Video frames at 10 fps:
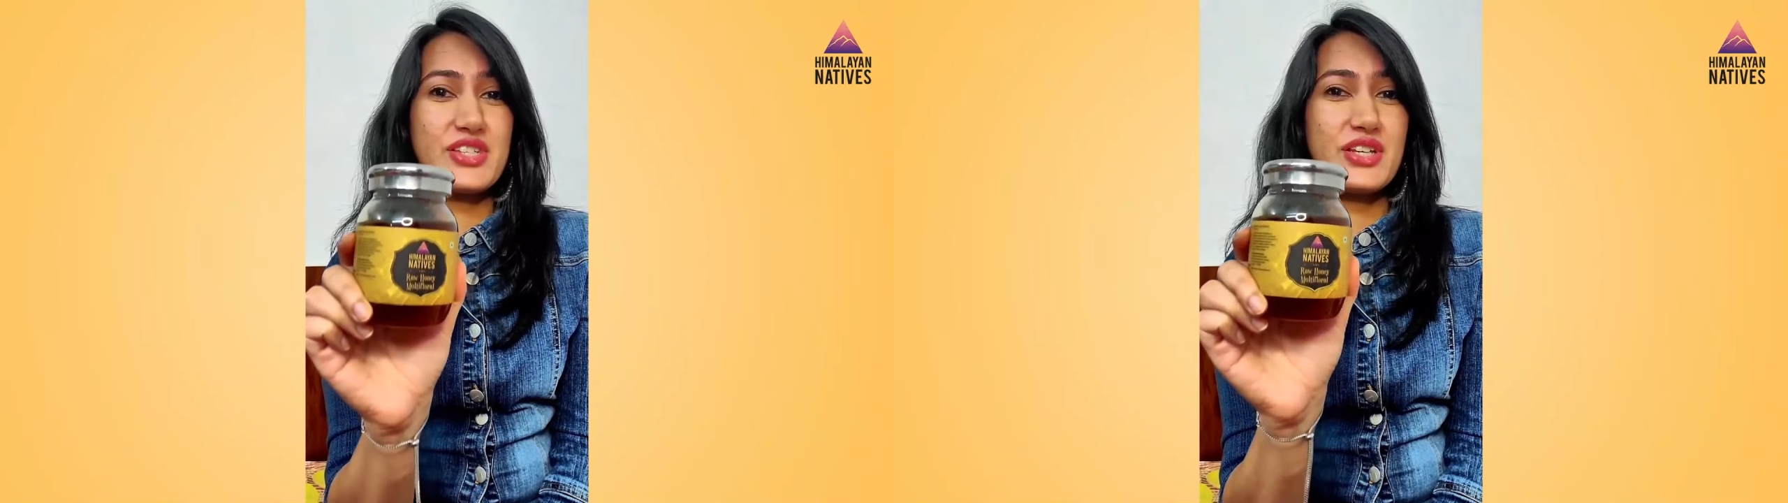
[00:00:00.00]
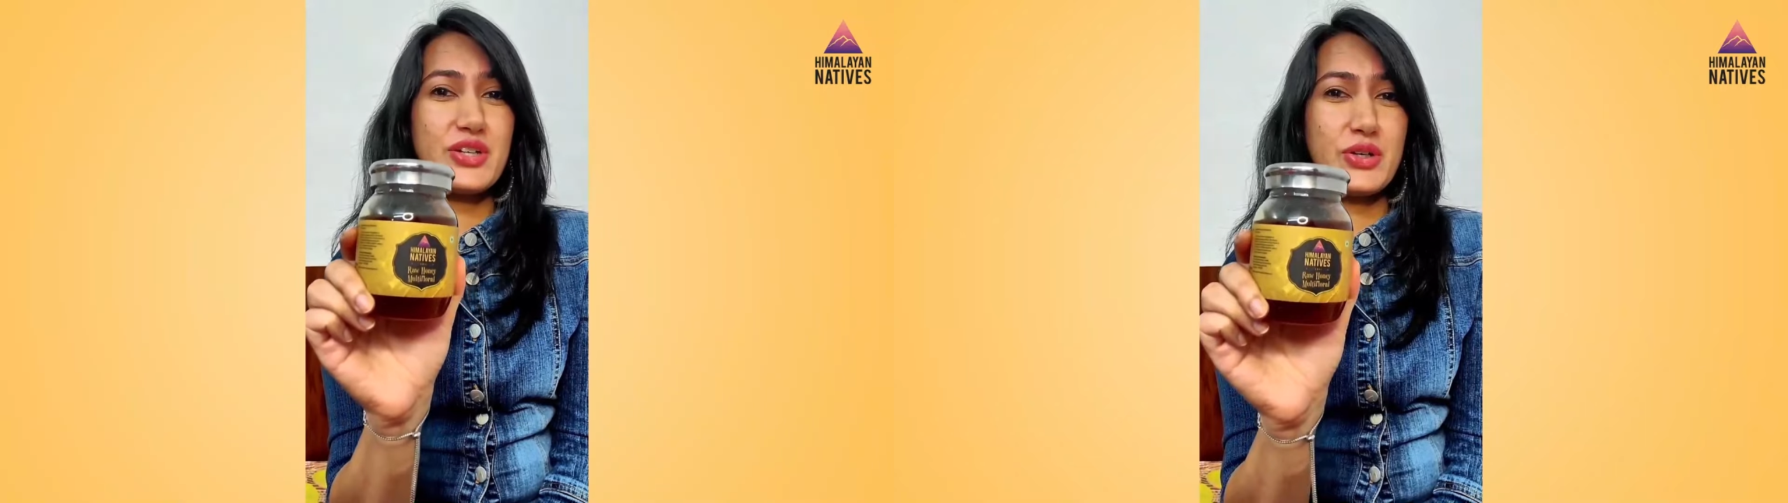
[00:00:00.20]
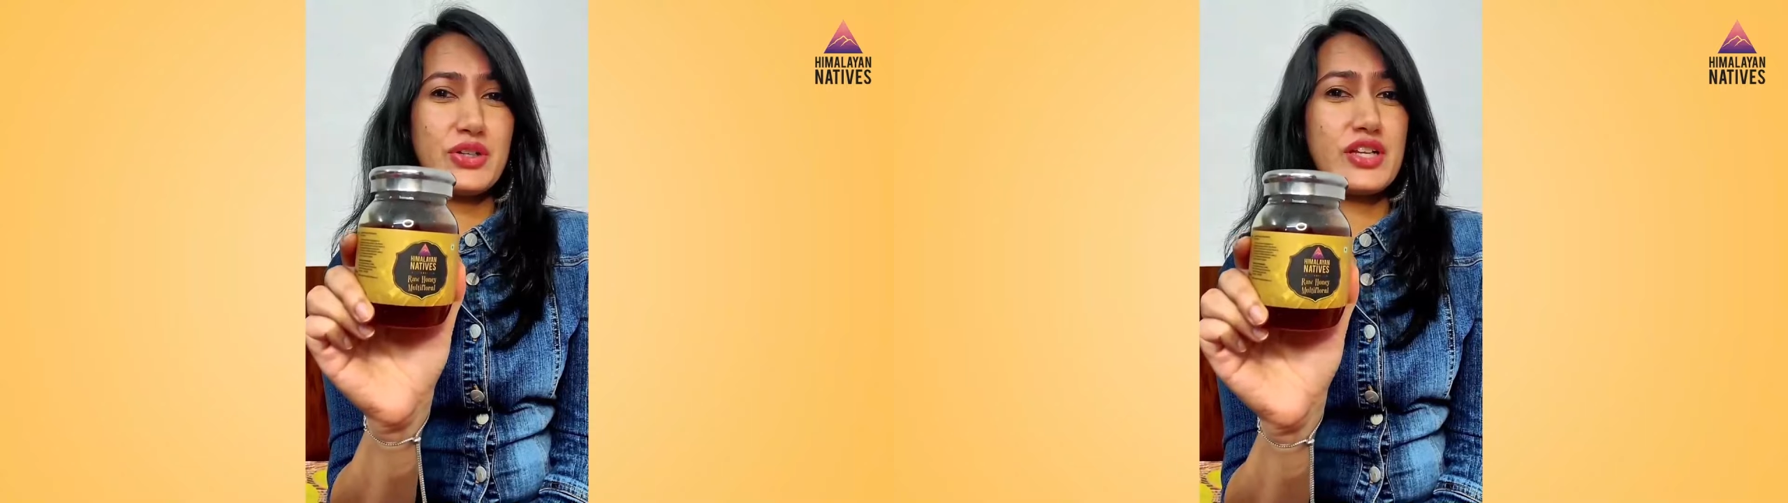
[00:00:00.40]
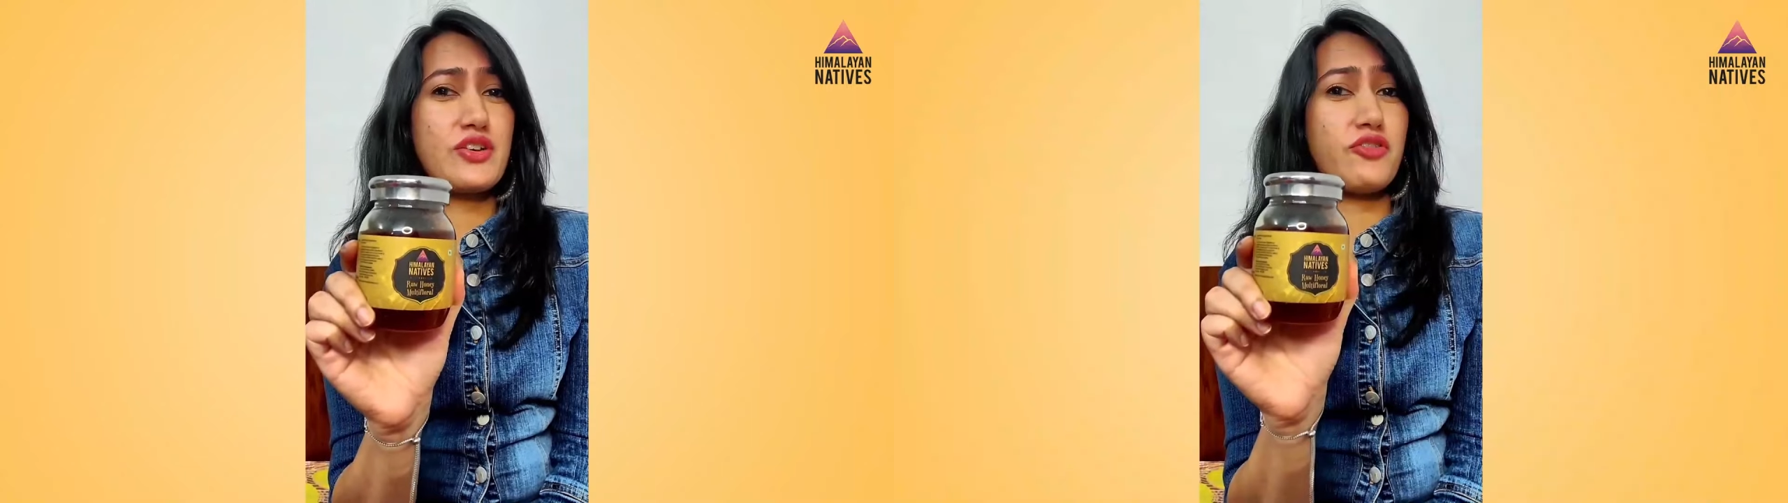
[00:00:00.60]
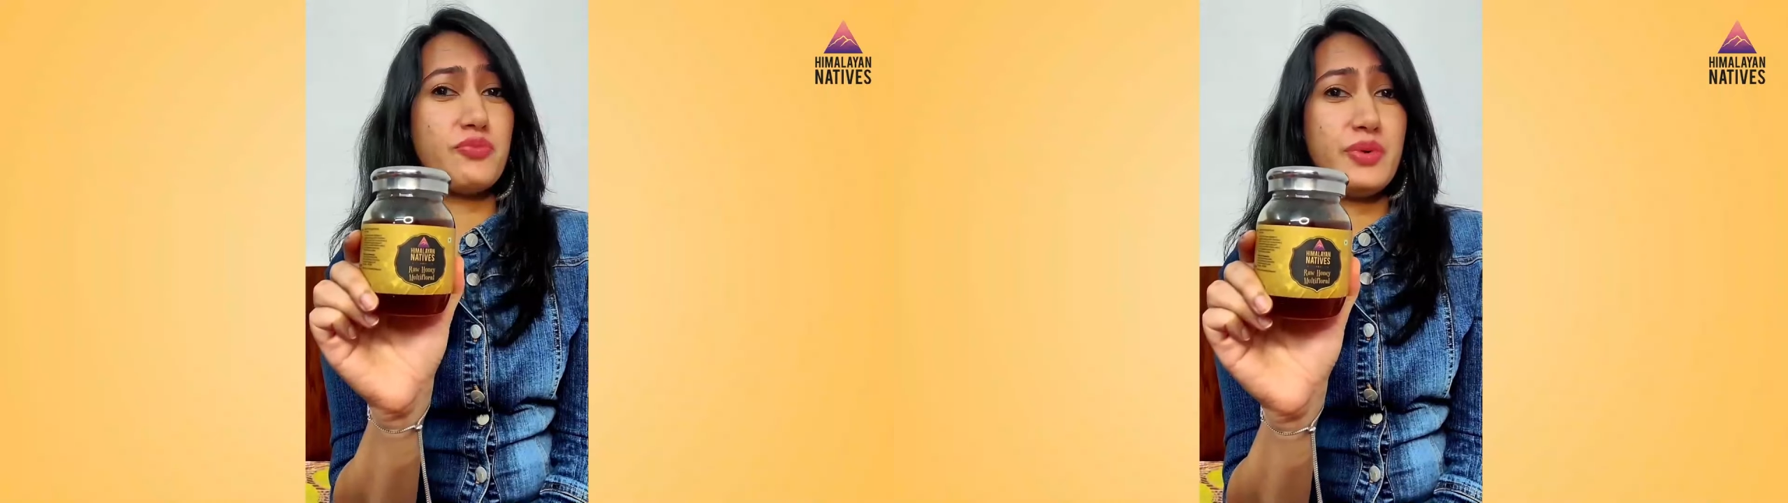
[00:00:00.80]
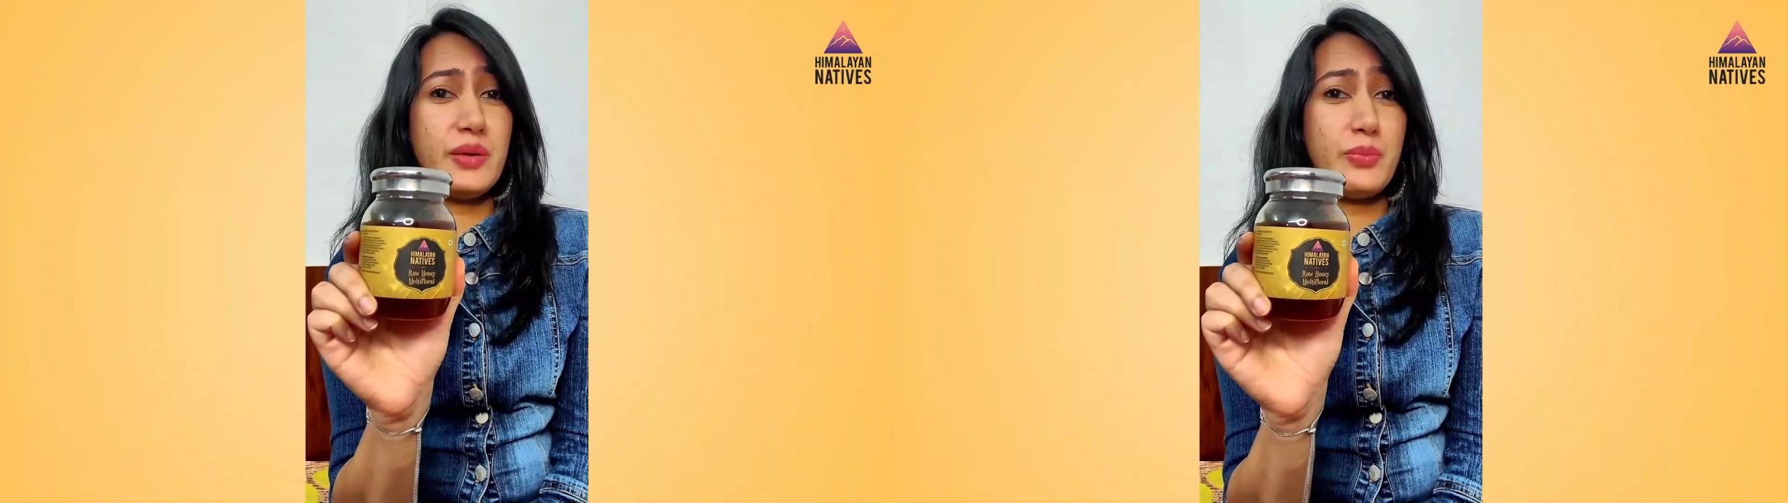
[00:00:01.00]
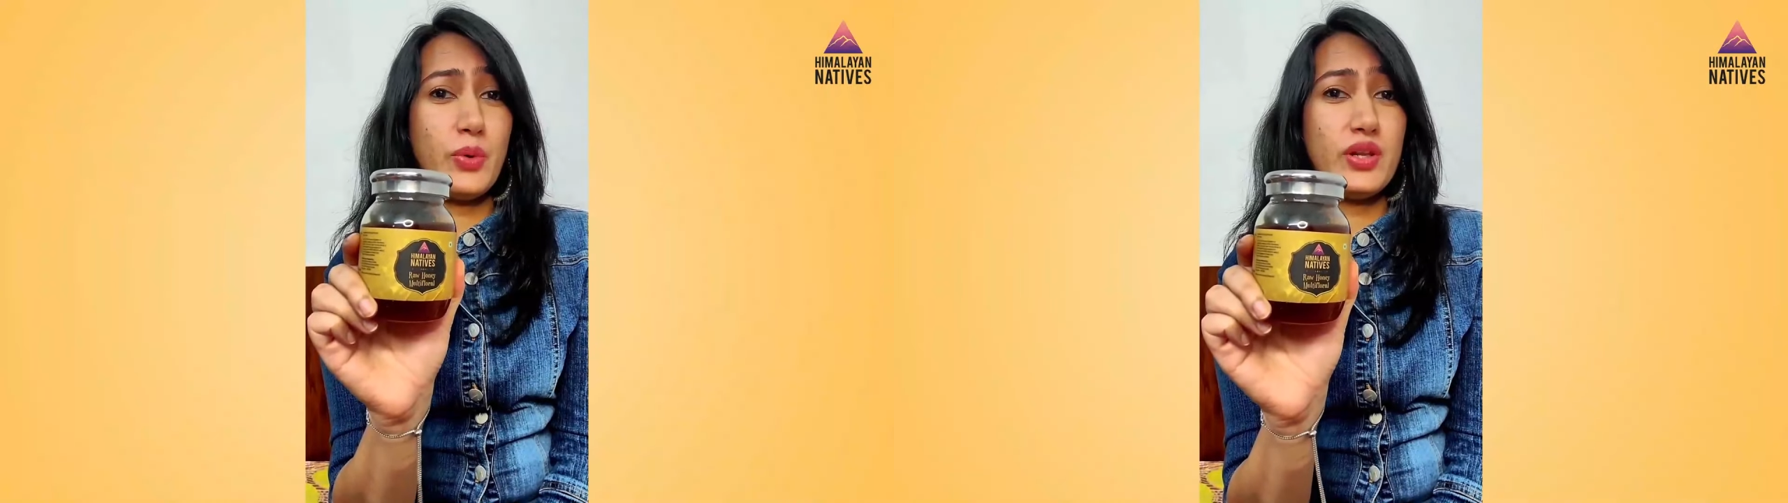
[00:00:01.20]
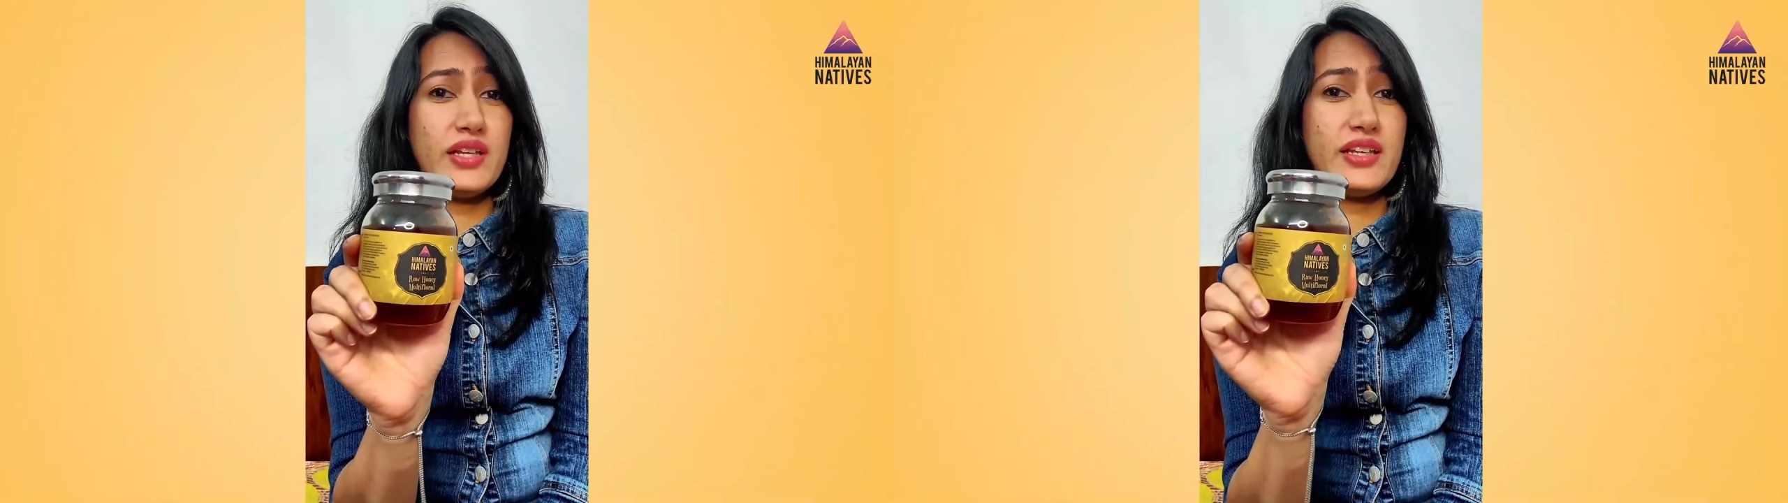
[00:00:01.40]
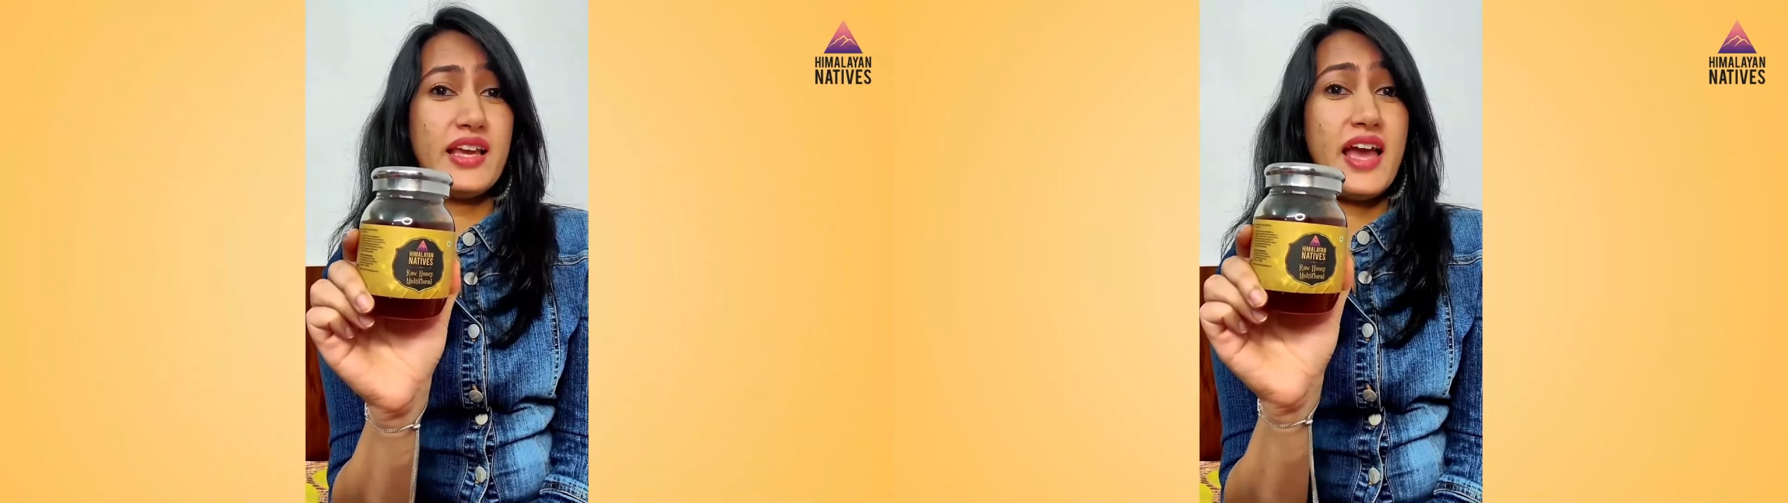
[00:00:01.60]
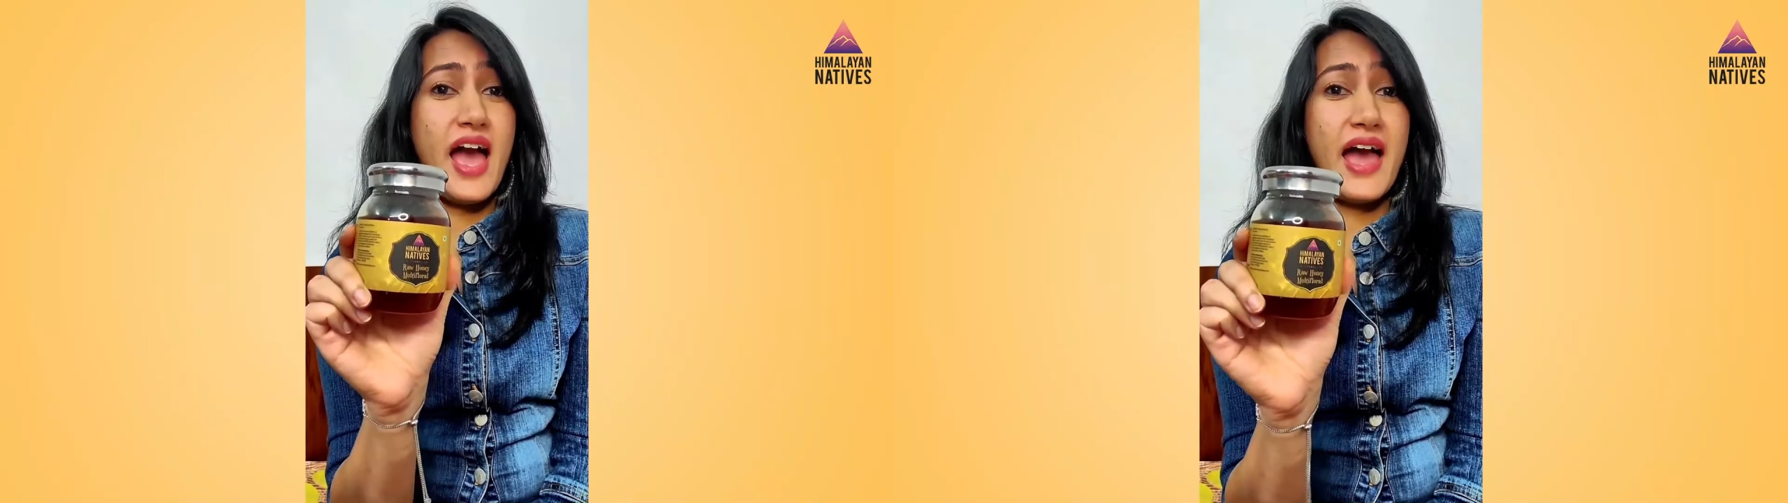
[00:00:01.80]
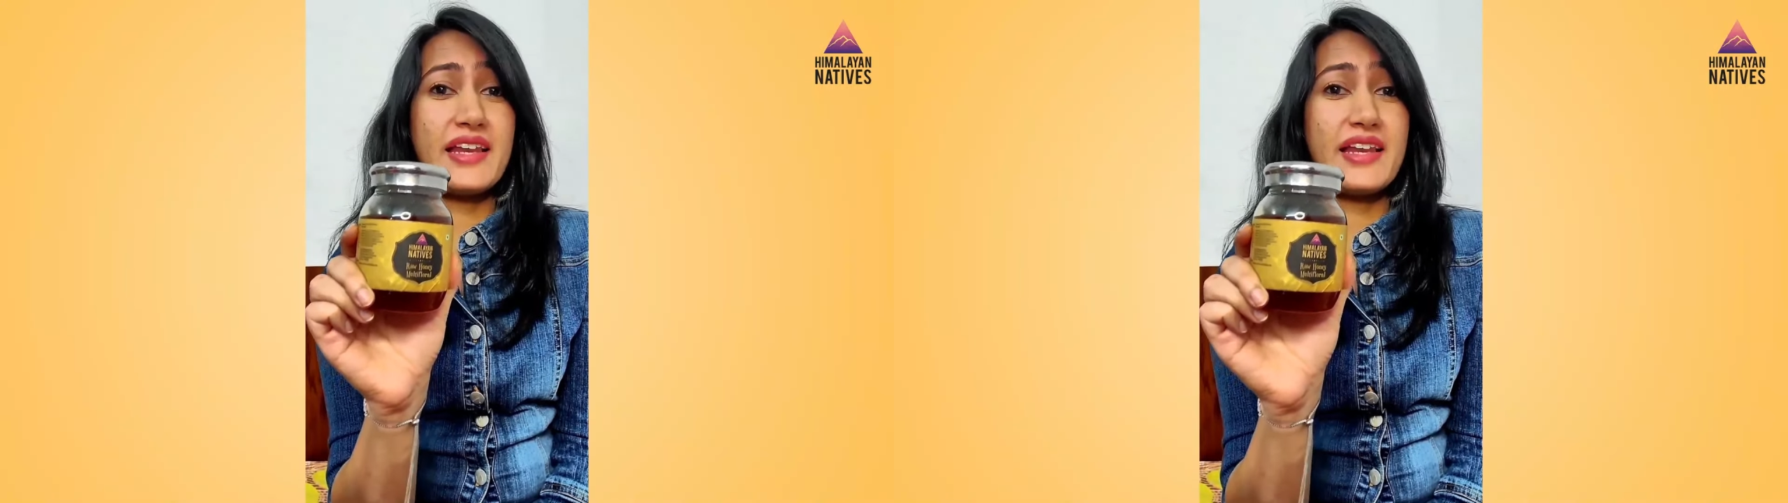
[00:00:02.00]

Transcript: rich in goodness of bee pollen